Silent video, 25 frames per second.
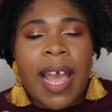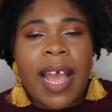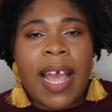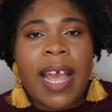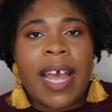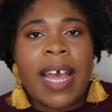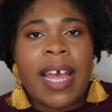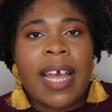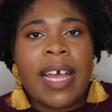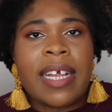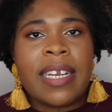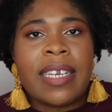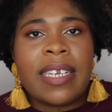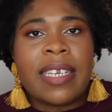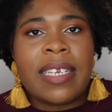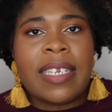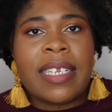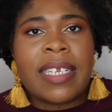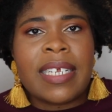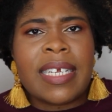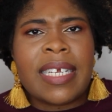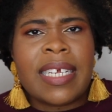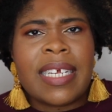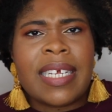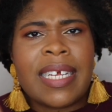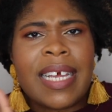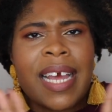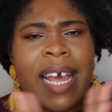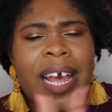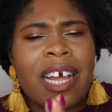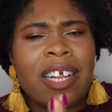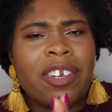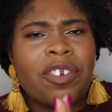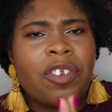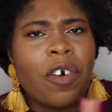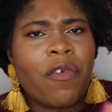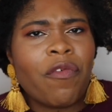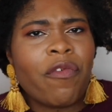And yeah,
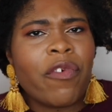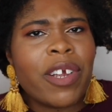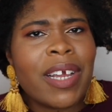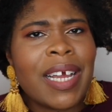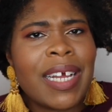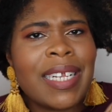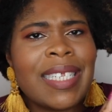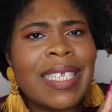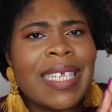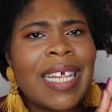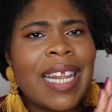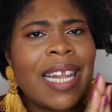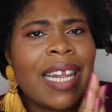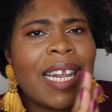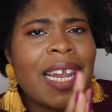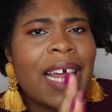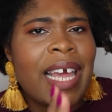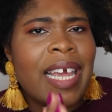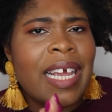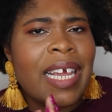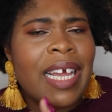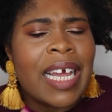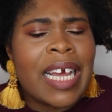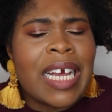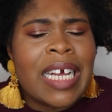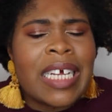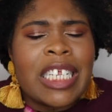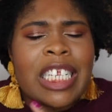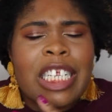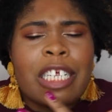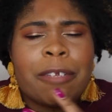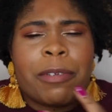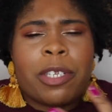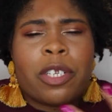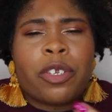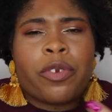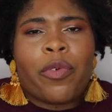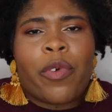don't forget to like,
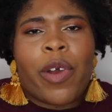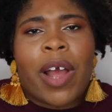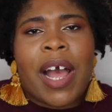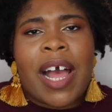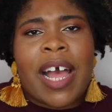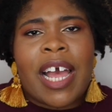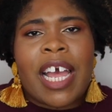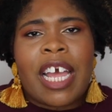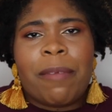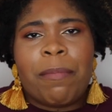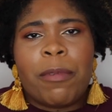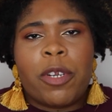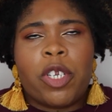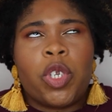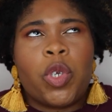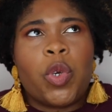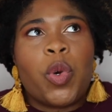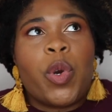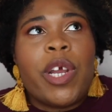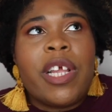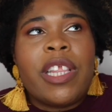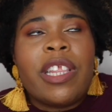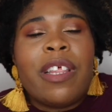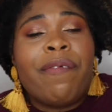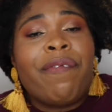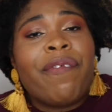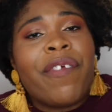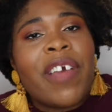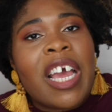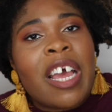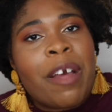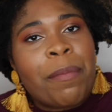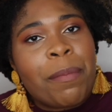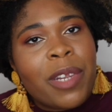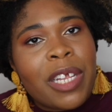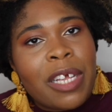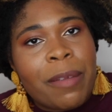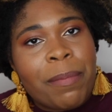subscribe, join the
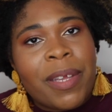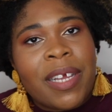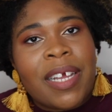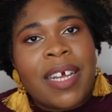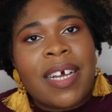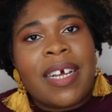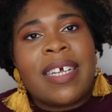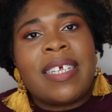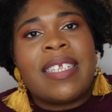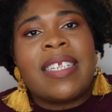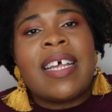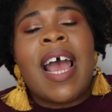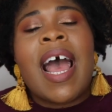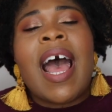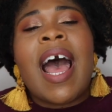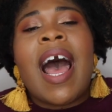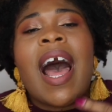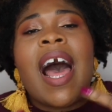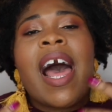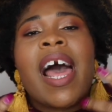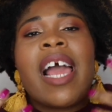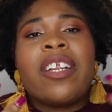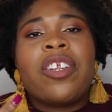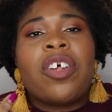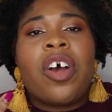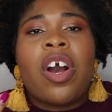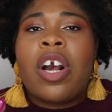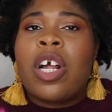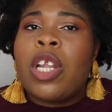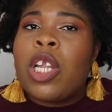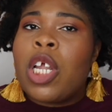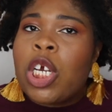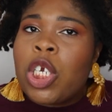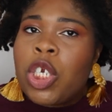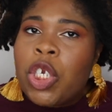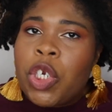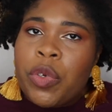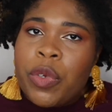family, because I talk
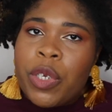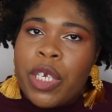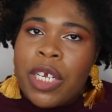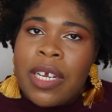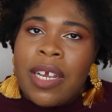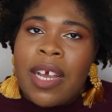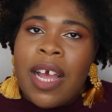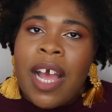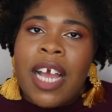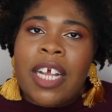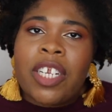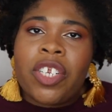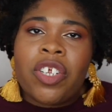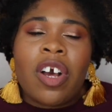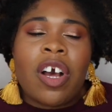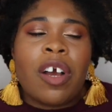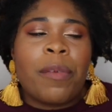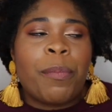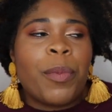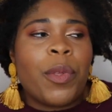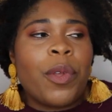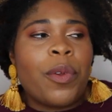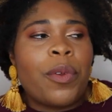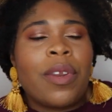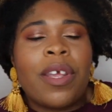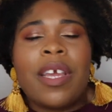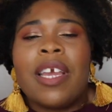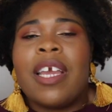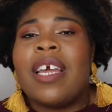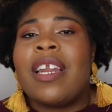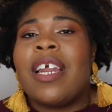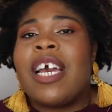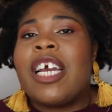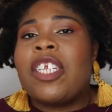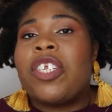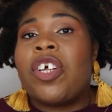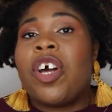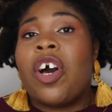luxury, I talk beauty, and
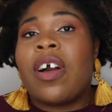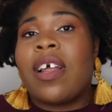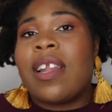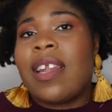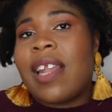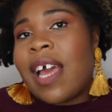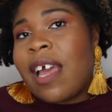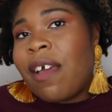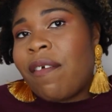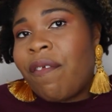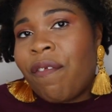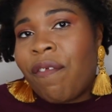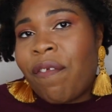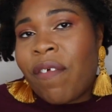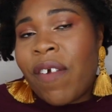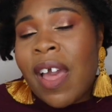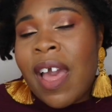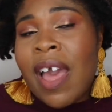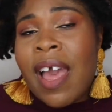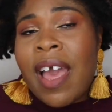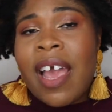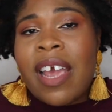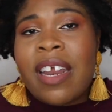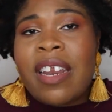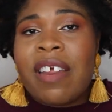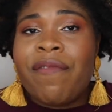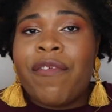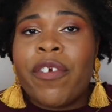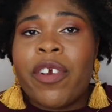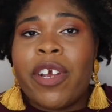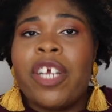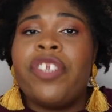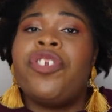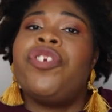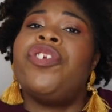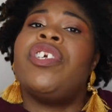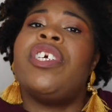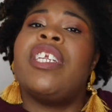I talk life. And if you're
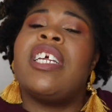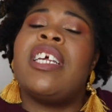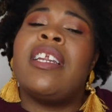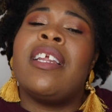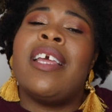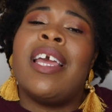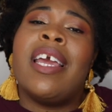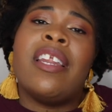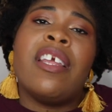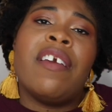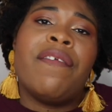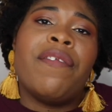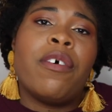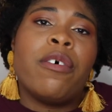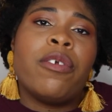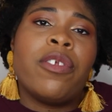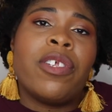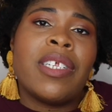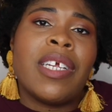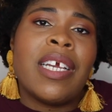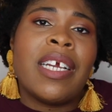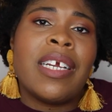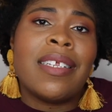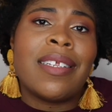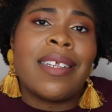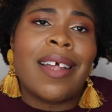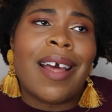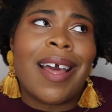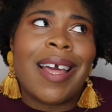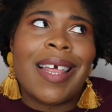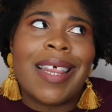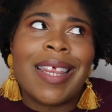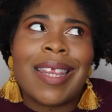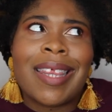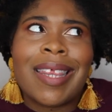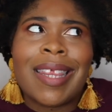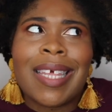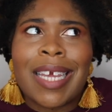interested in any of those things, I
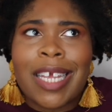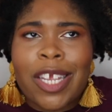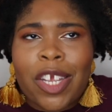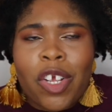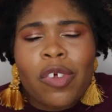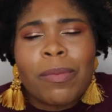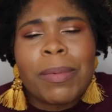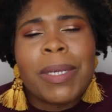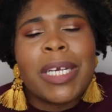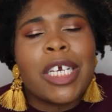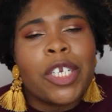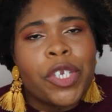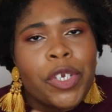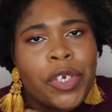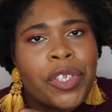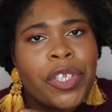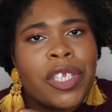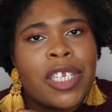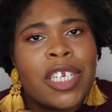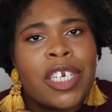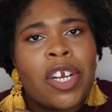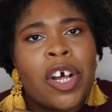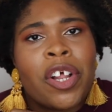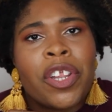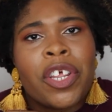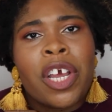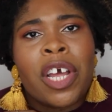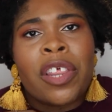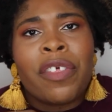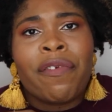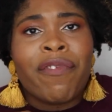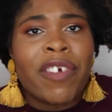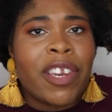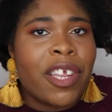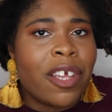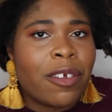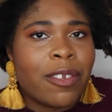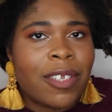think you'll be interested in all the other
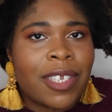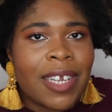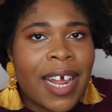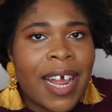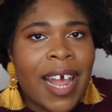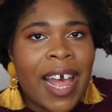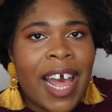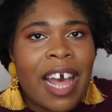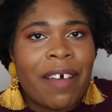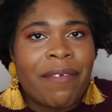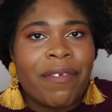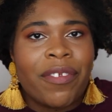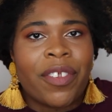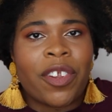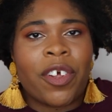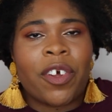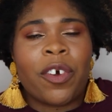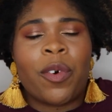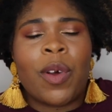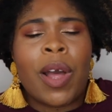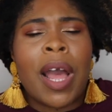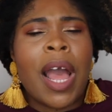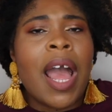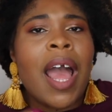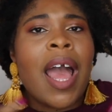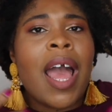videos that I have. So